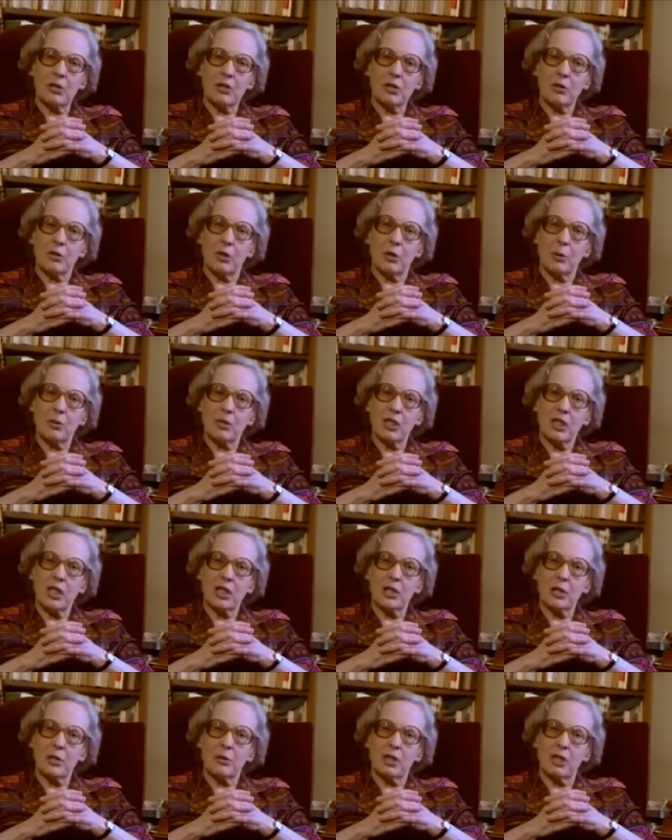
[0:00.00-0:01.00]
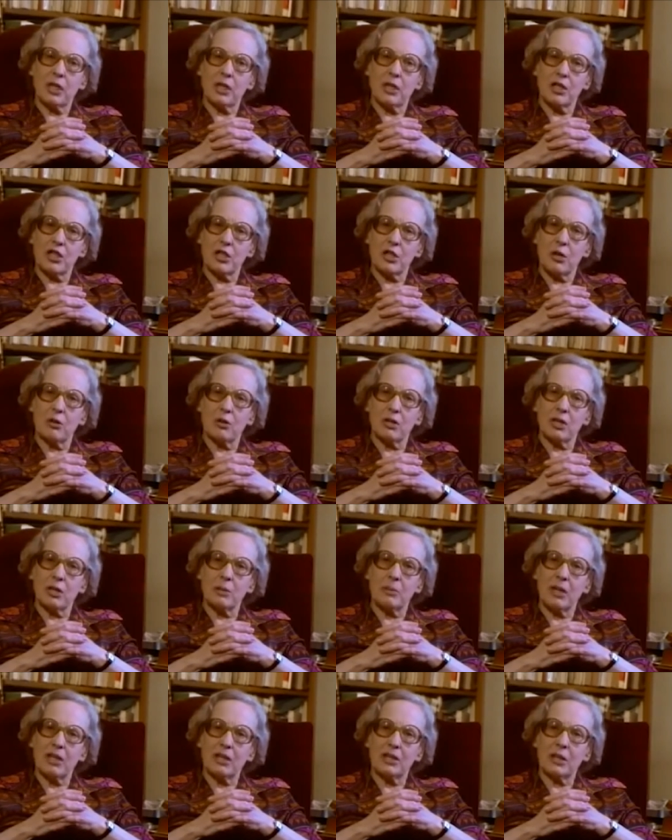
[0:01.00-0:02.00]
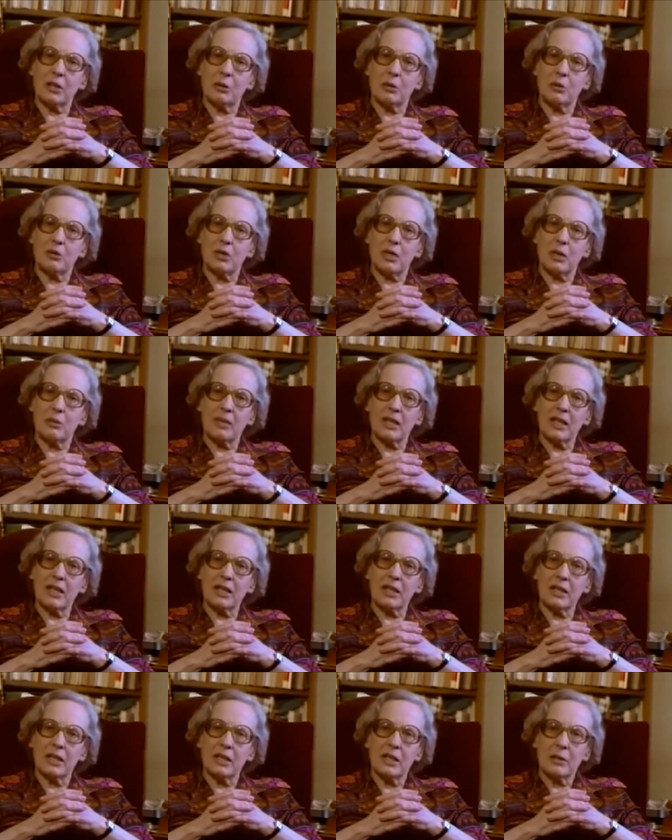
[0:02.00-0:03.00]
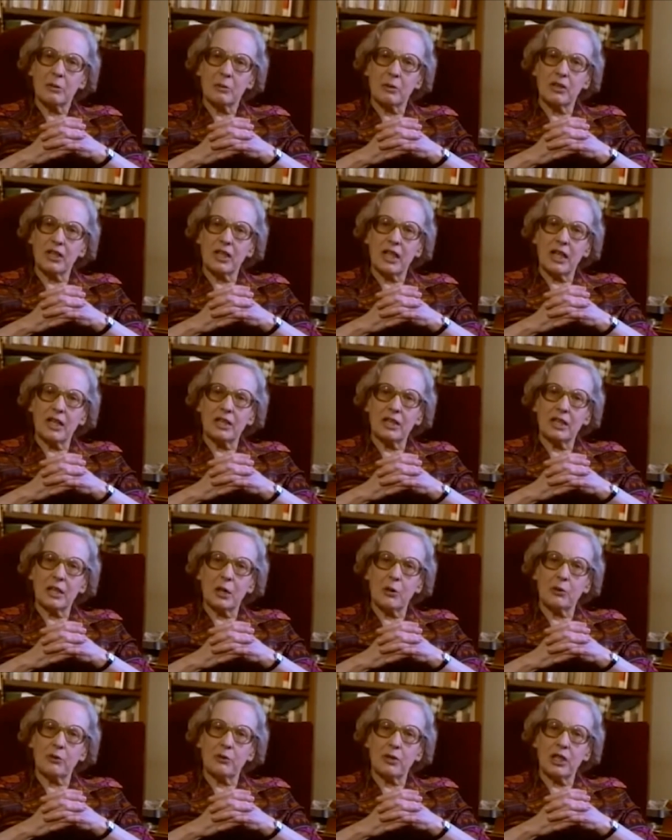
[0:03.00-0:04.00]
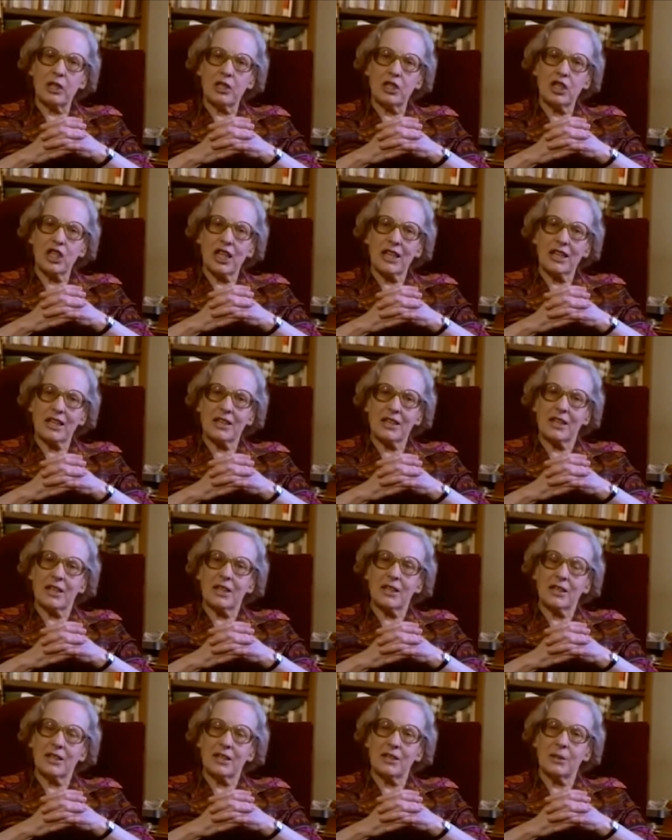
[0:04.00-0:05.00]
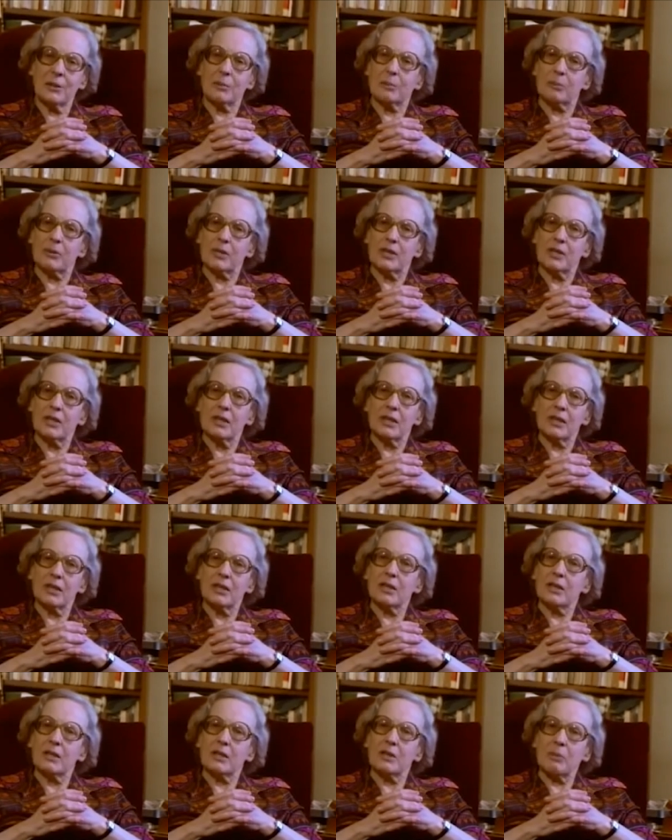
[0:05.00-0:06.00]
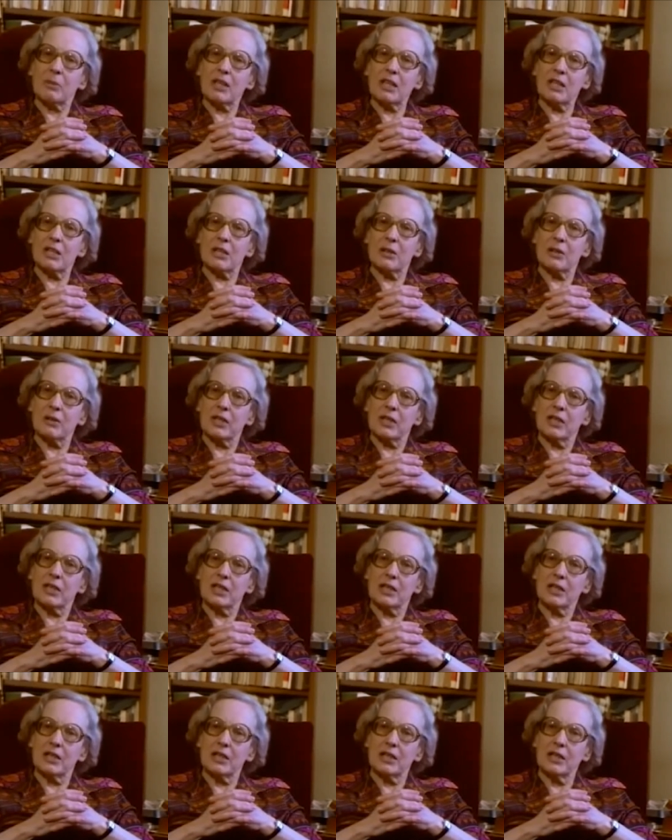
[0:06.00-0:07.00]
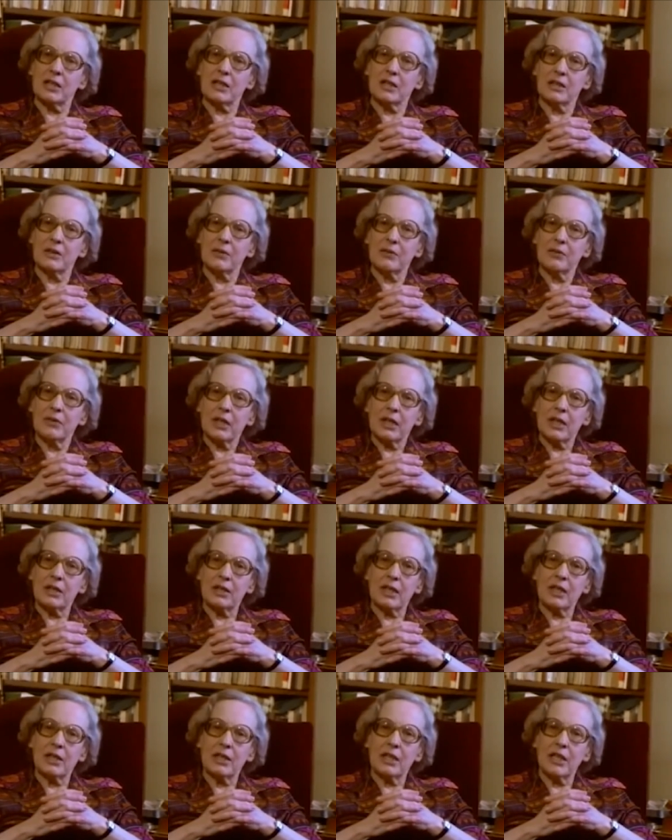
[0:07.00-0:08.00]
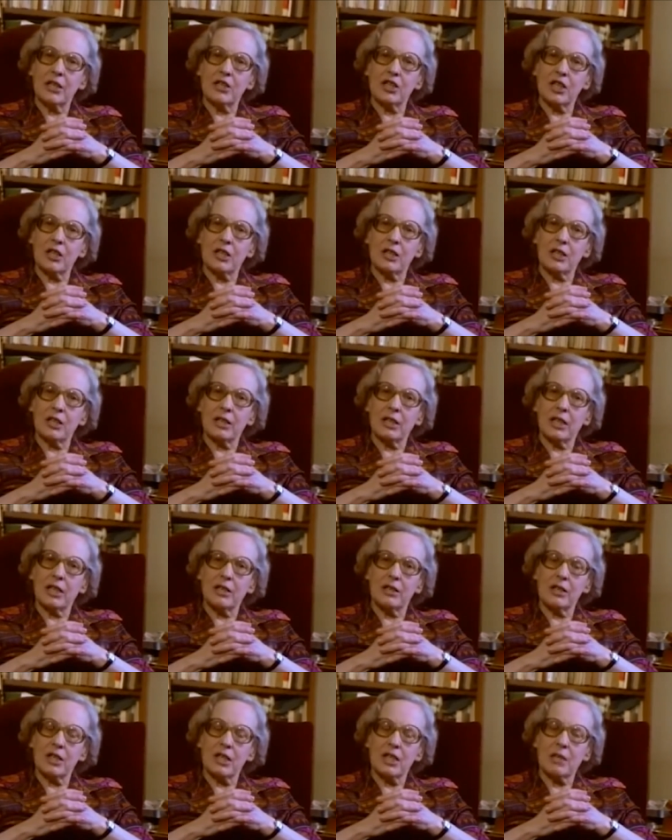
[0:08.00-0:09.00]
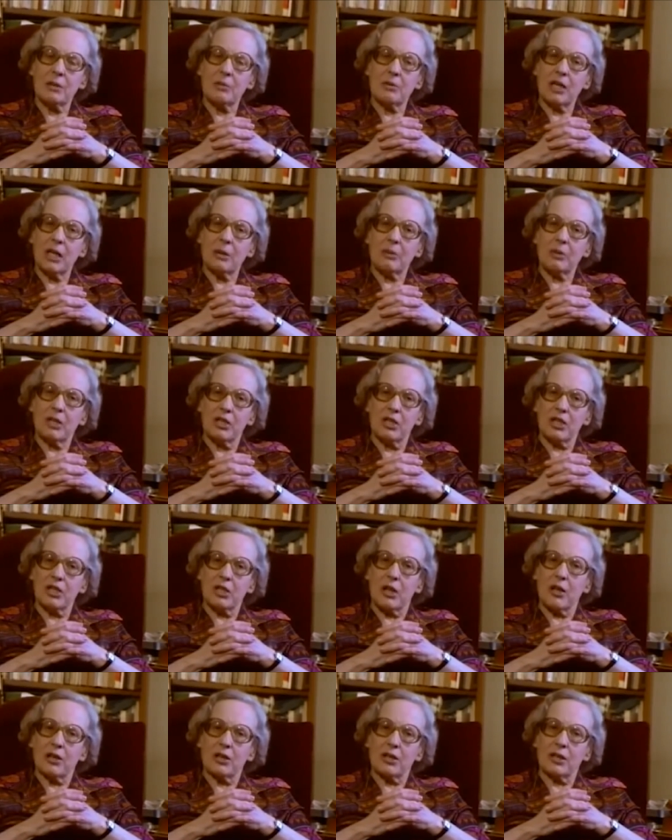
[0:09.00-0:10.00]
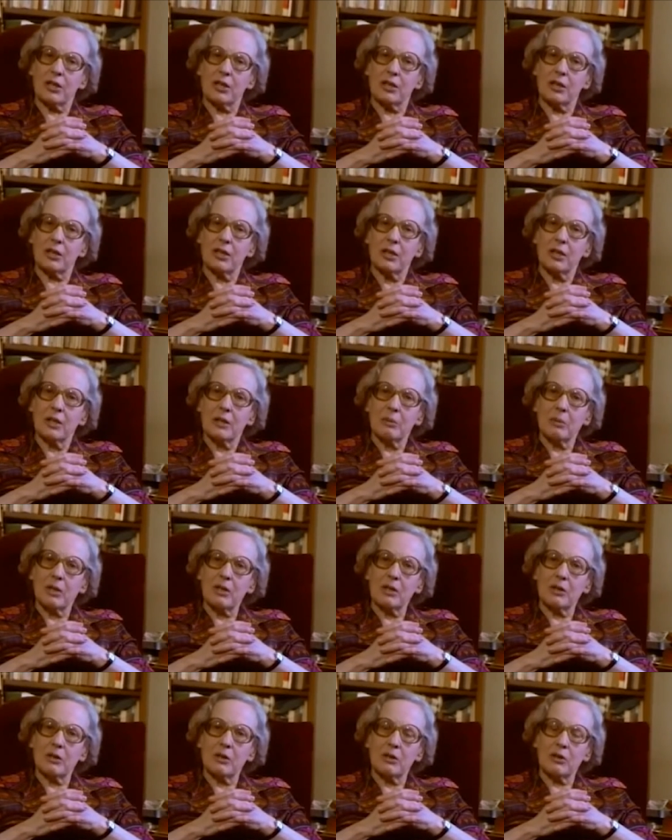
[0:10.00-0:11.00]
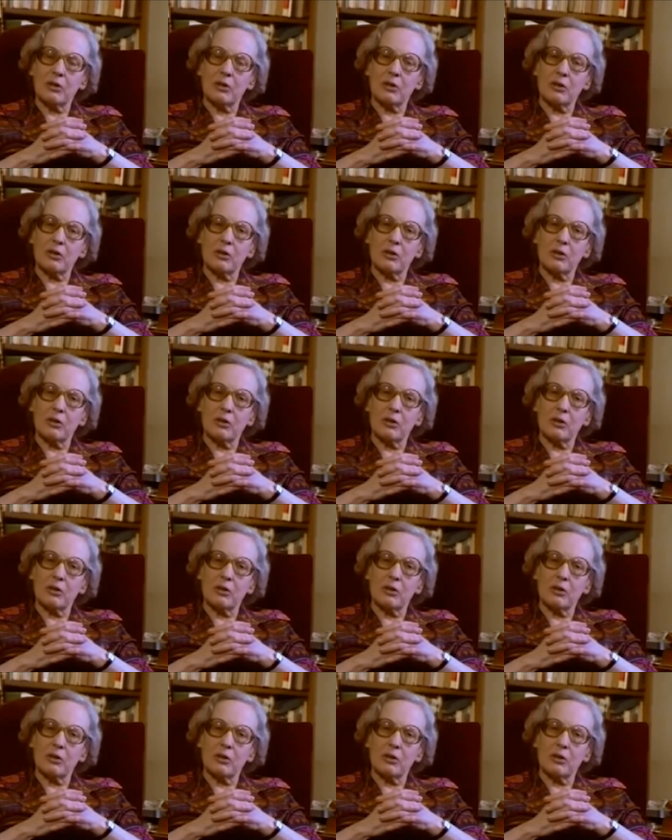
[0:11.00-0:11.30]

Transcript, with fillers: also homosexually assaulted by the older men with the idea of injecting them uh, masculinity. And then they are generally at the same time instructed by, uh,